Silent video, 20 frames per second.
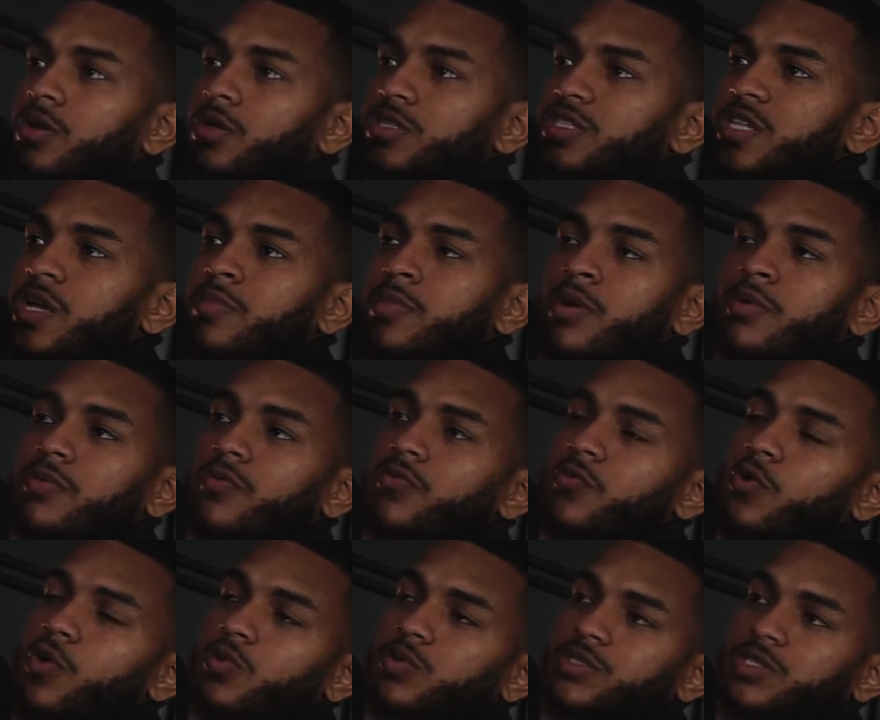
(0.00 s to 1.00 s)
Step number
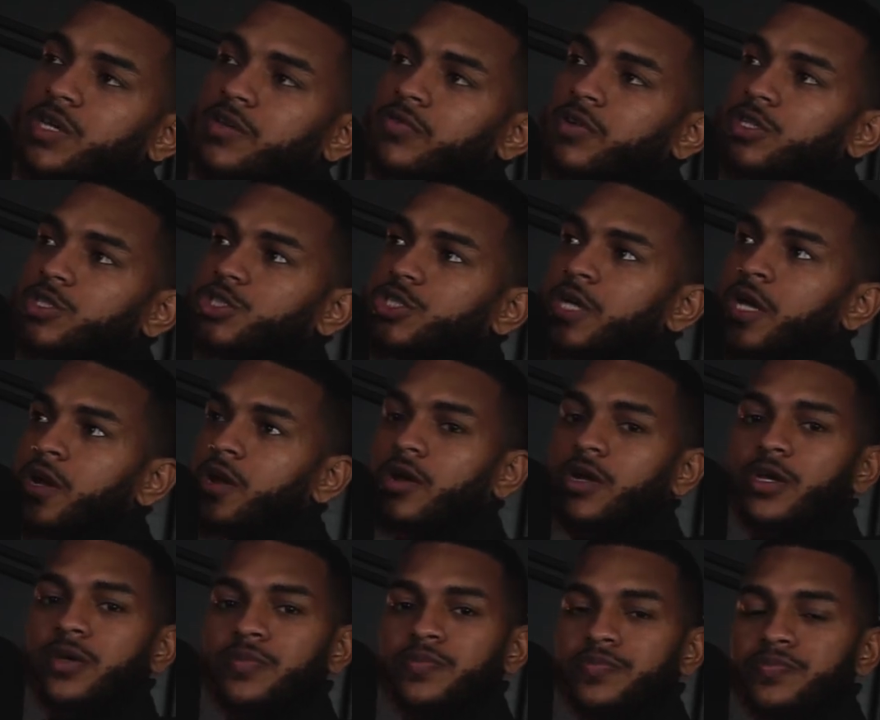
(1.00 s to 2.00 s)
4 was giving in
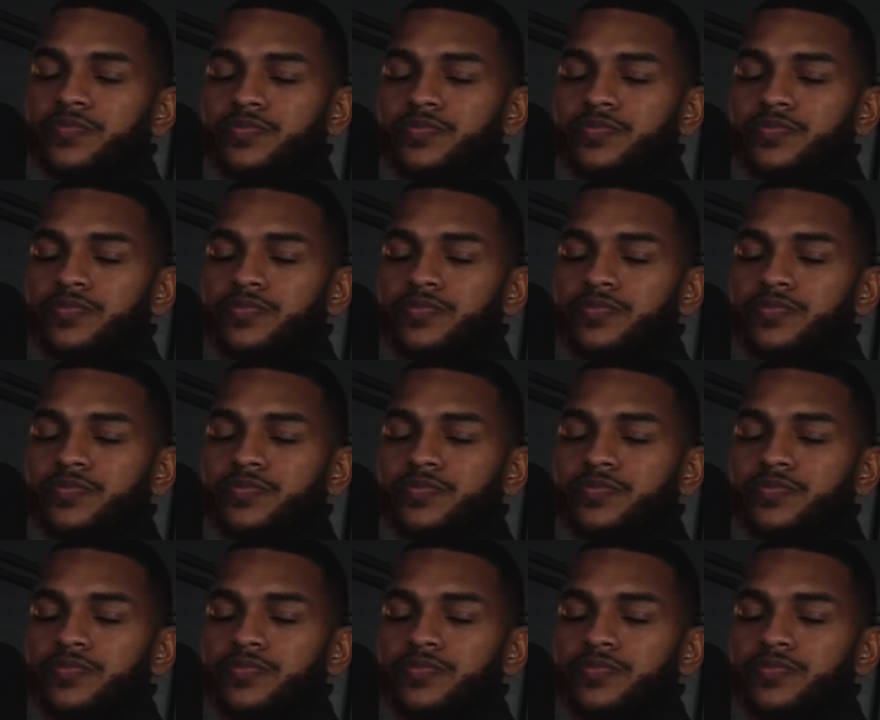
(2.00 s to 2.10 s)
charity,